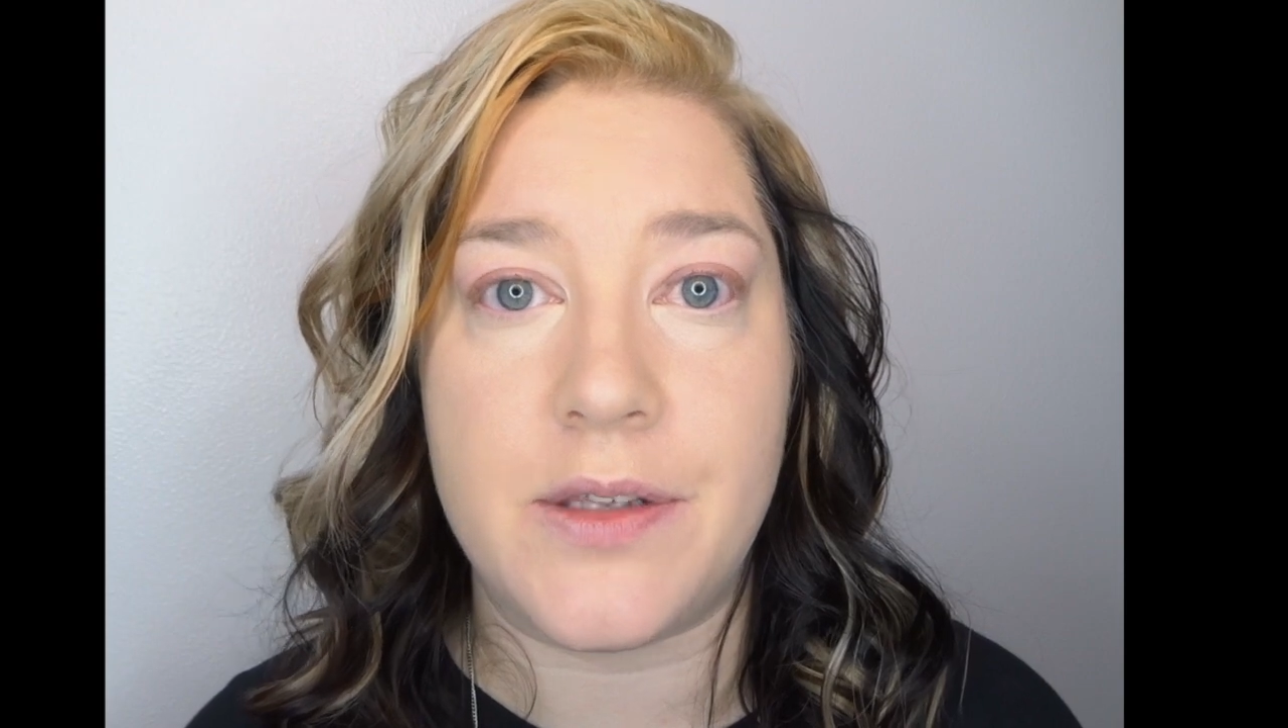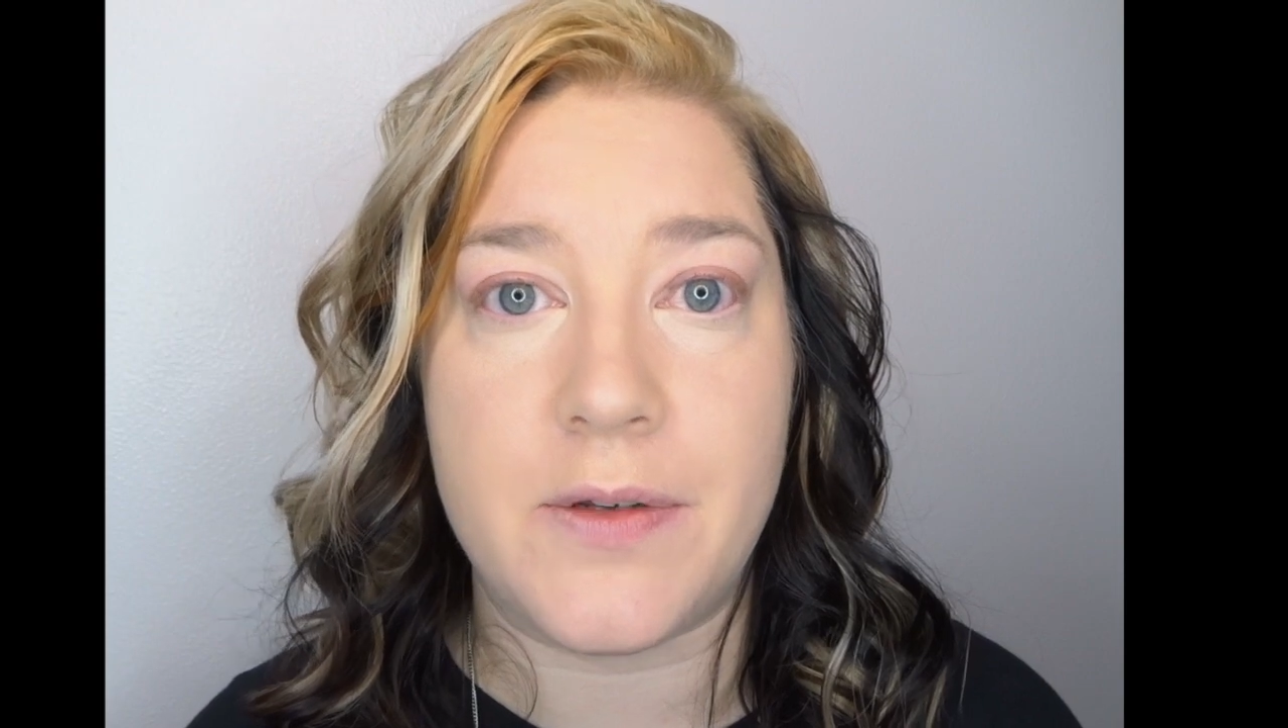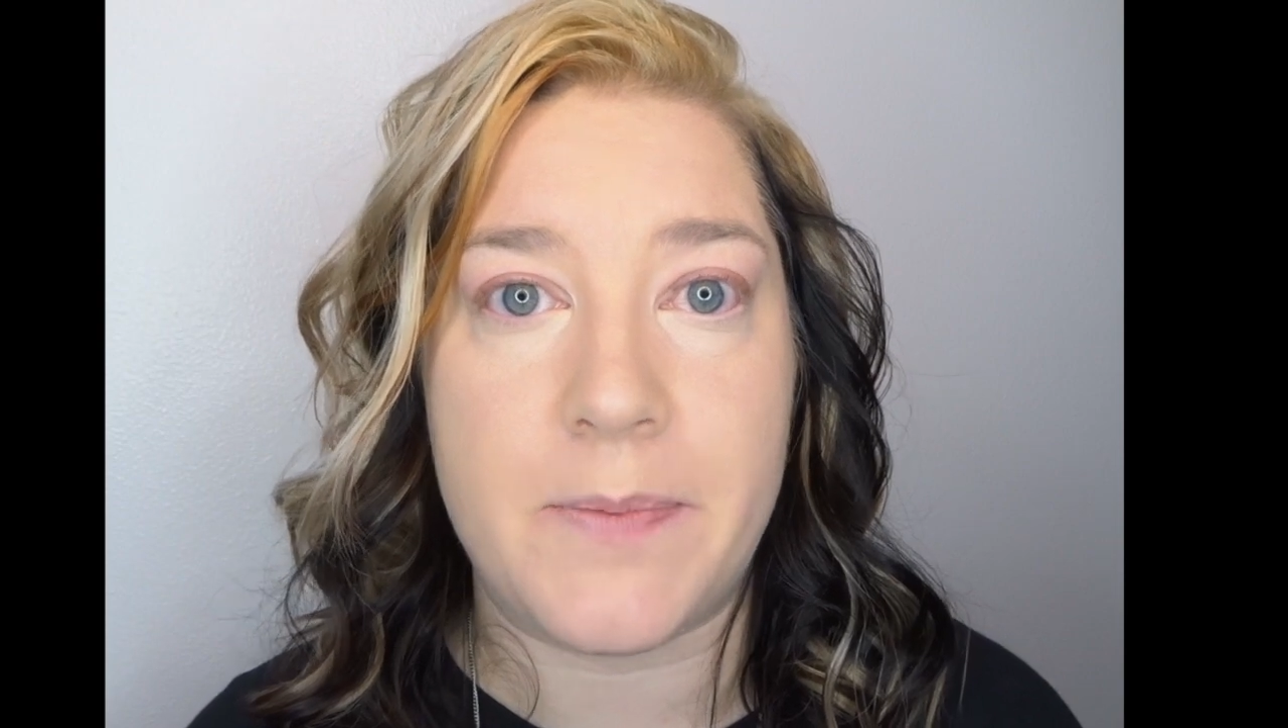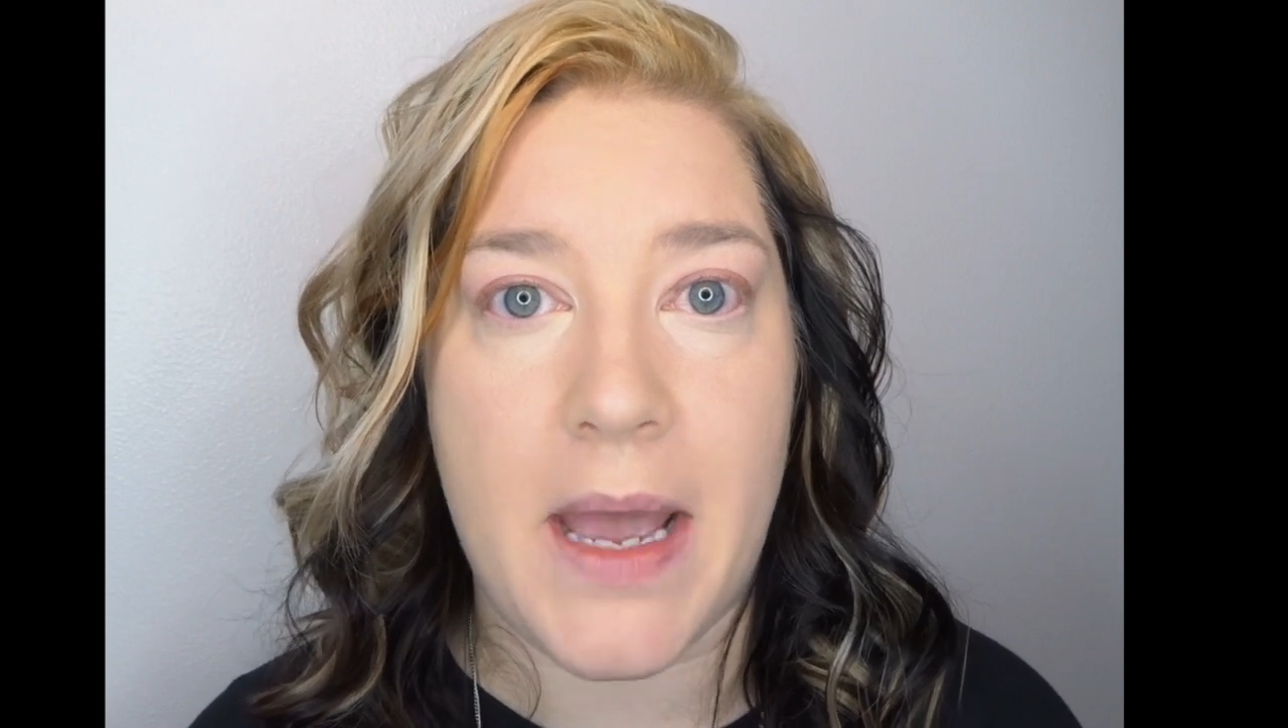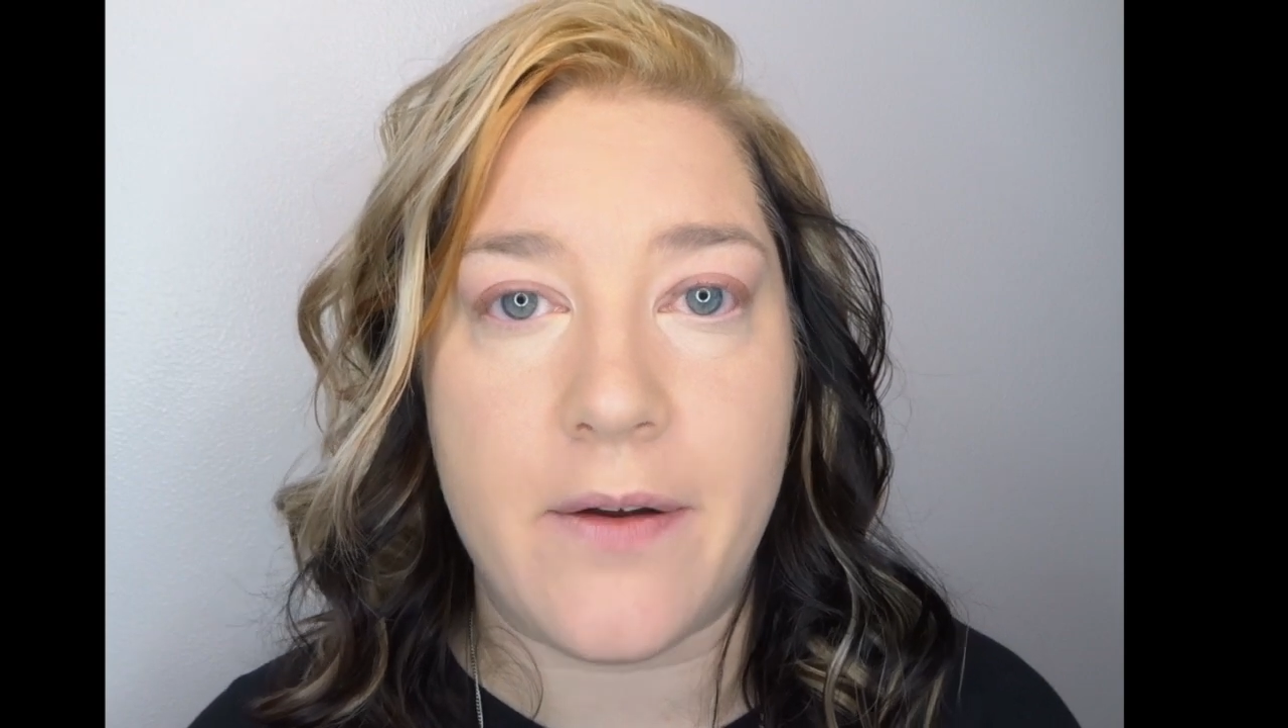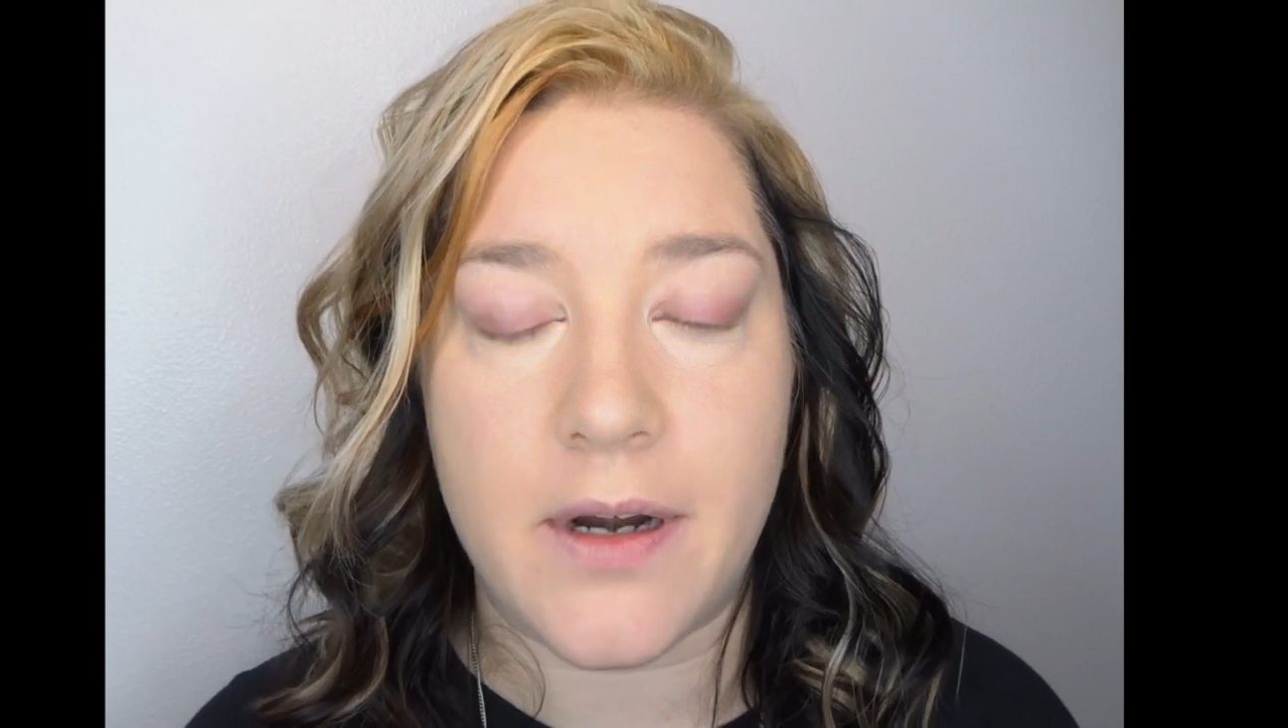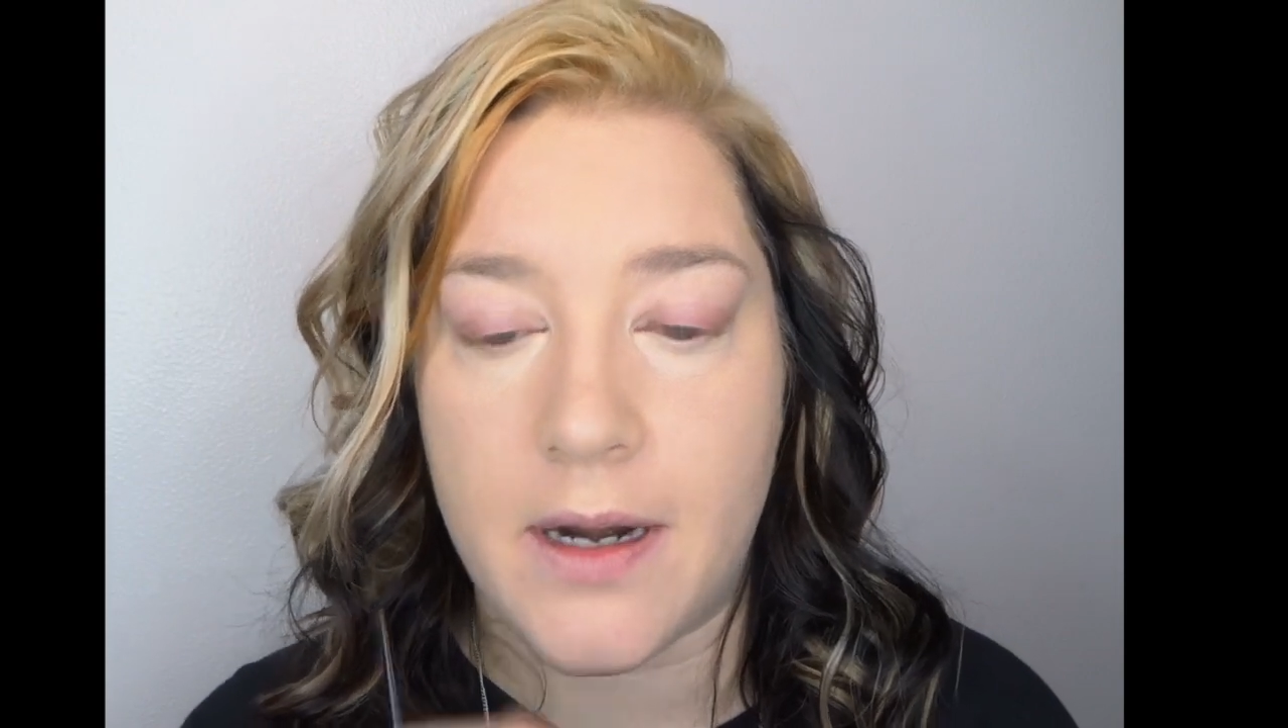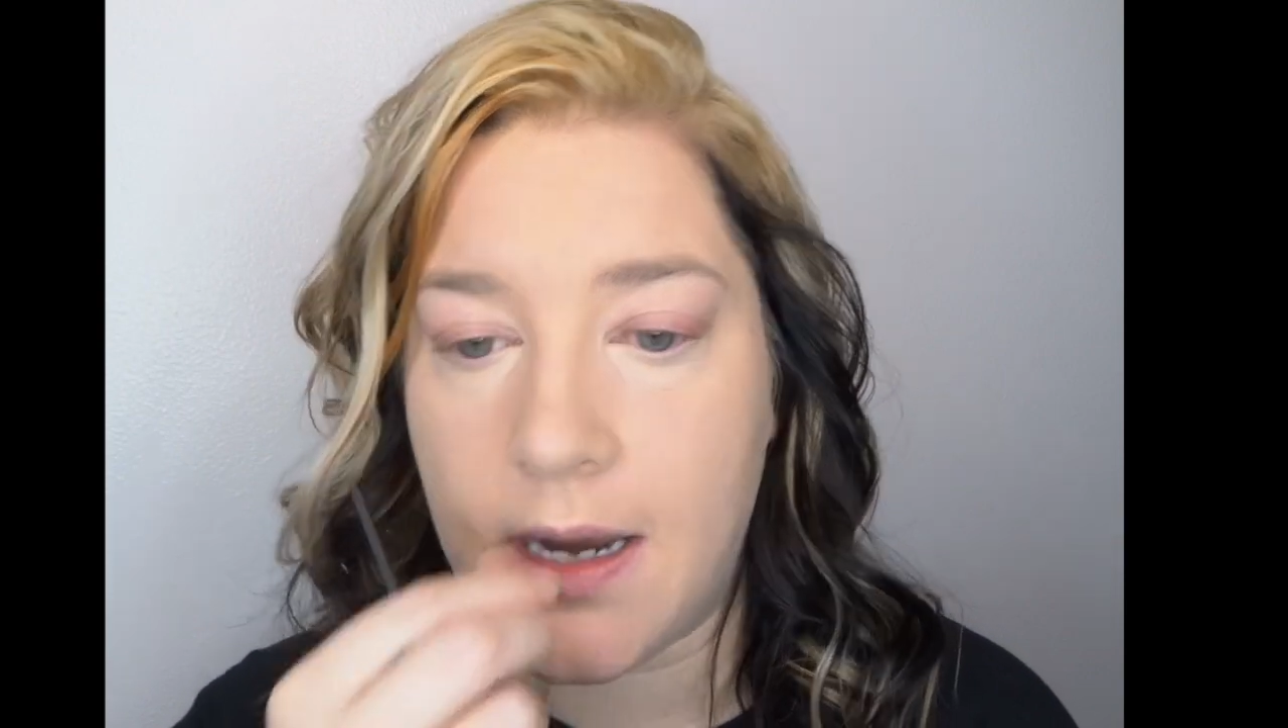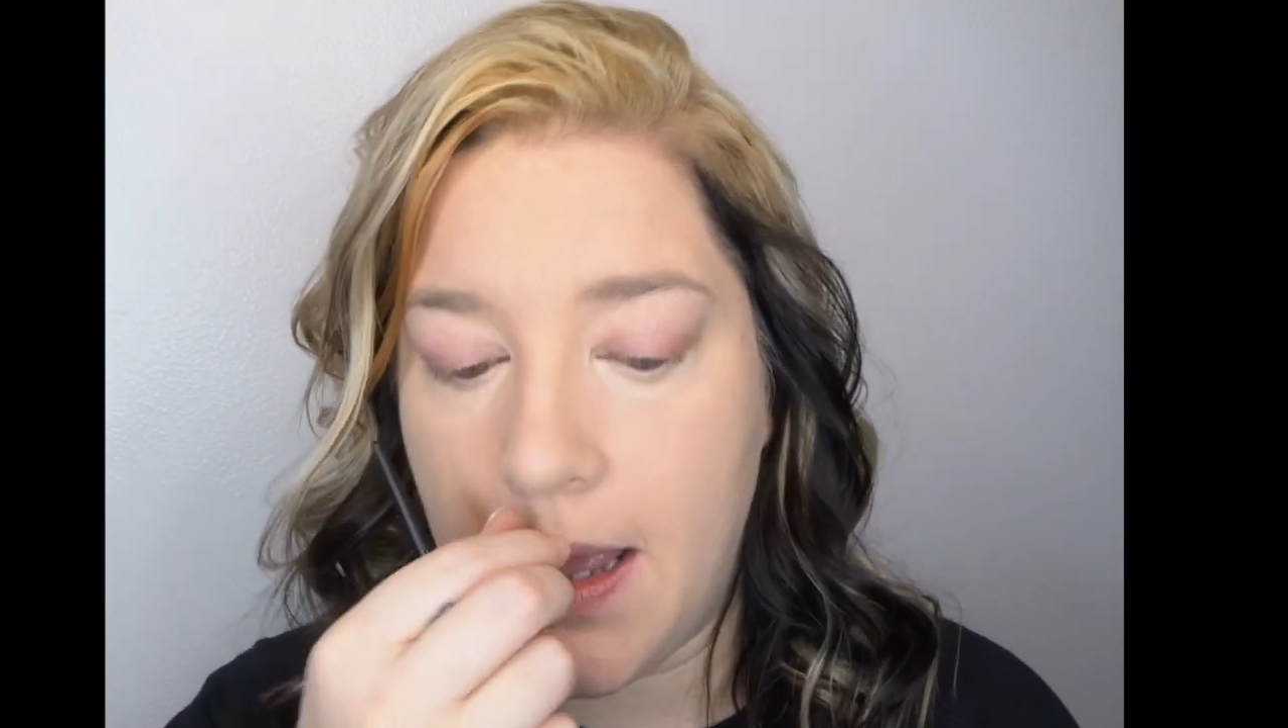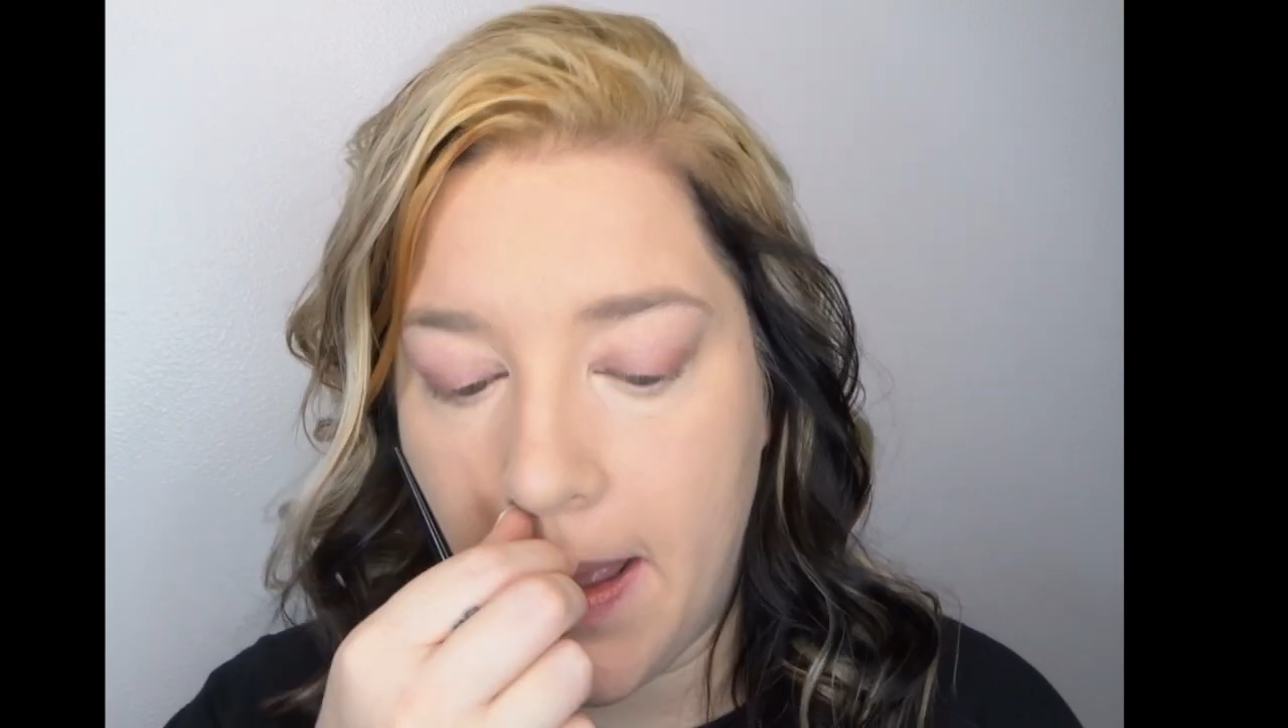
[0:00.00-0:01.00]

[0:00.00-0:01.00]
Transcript: loose powder